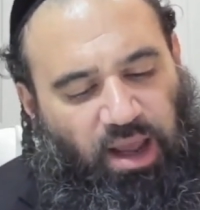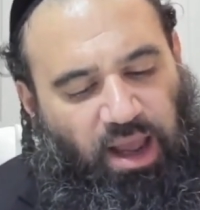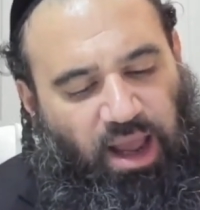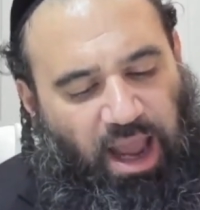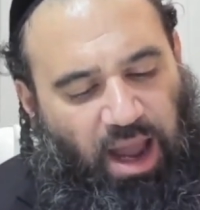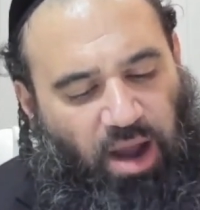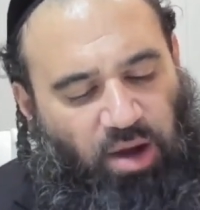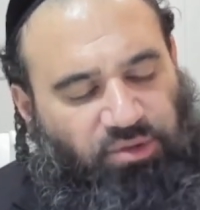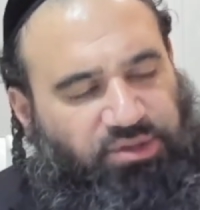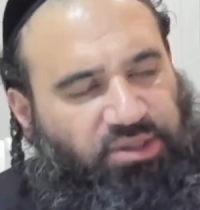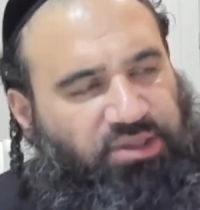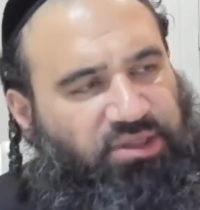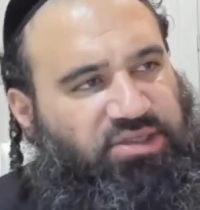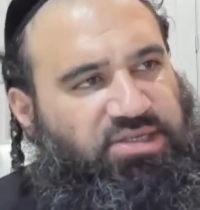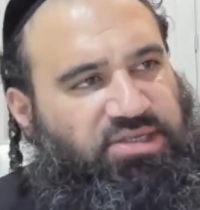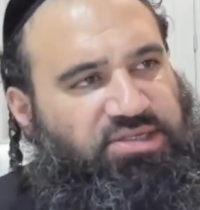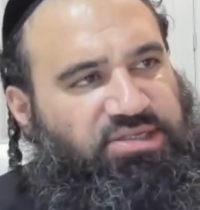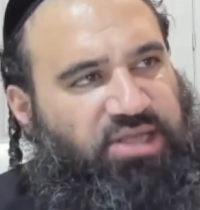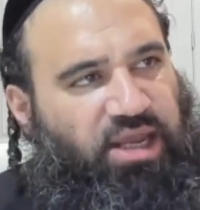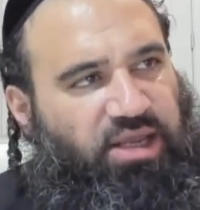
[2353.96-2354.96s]
How did
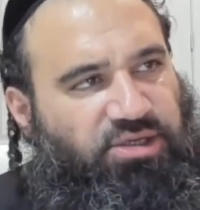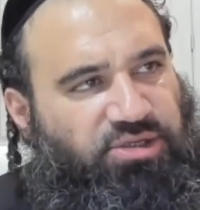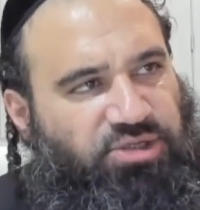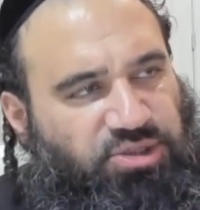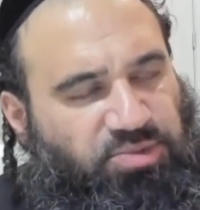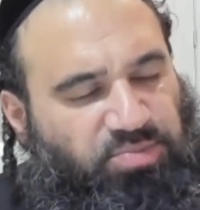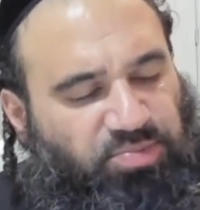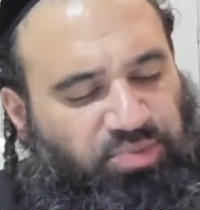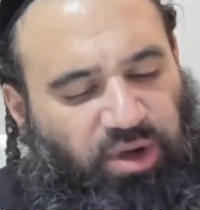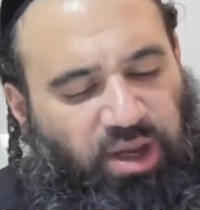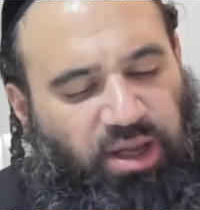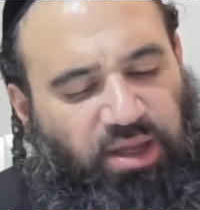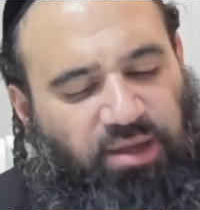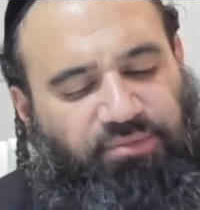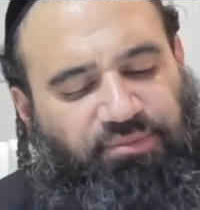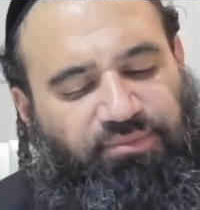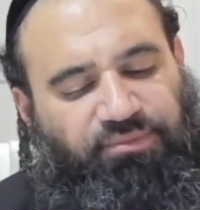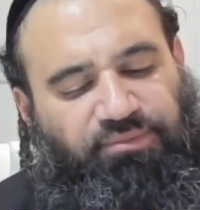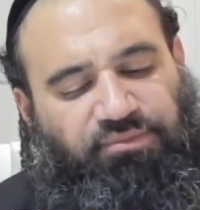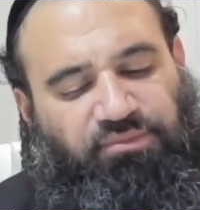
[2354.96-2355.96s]
the sages pray?
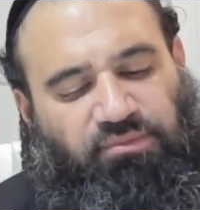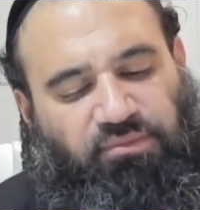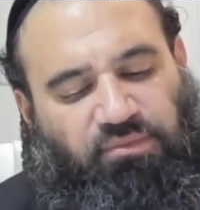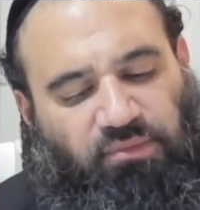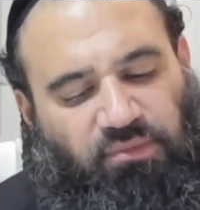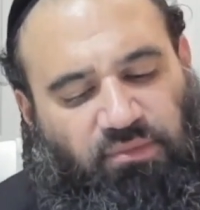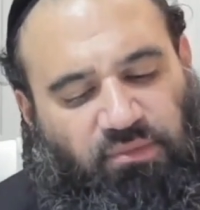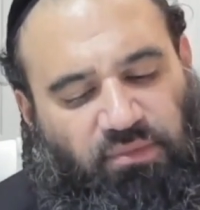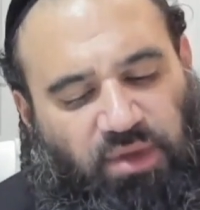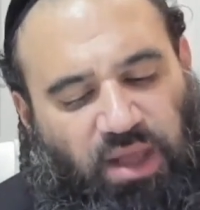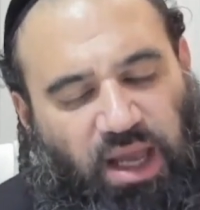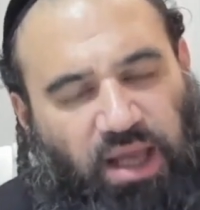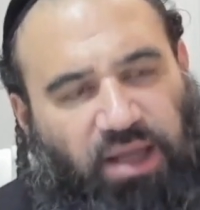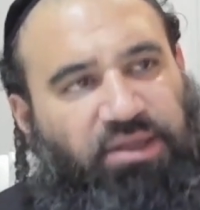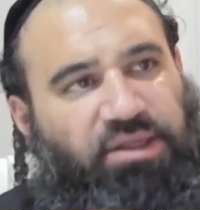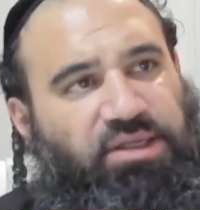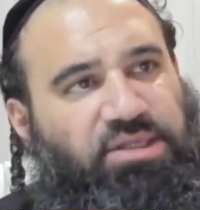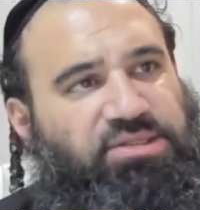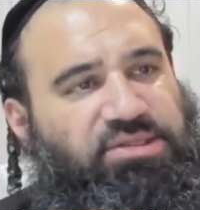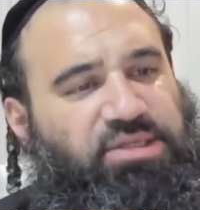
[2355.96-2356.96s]

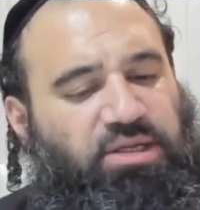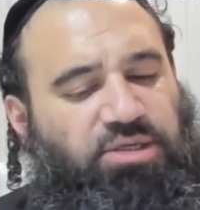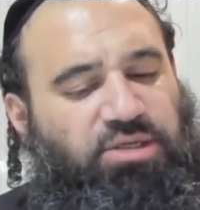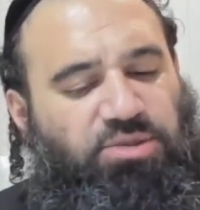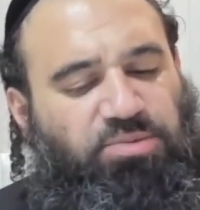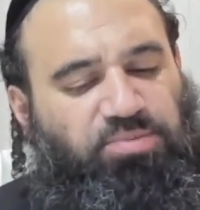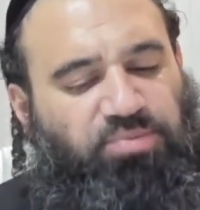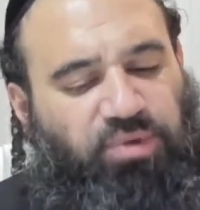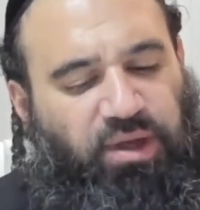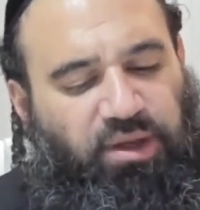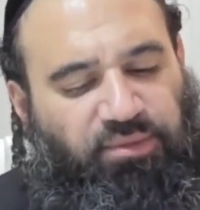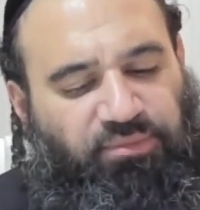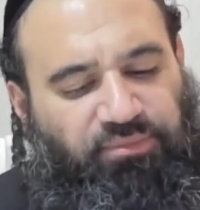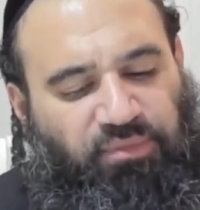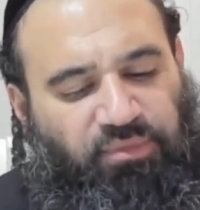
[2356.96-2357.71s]
How did the sages pray?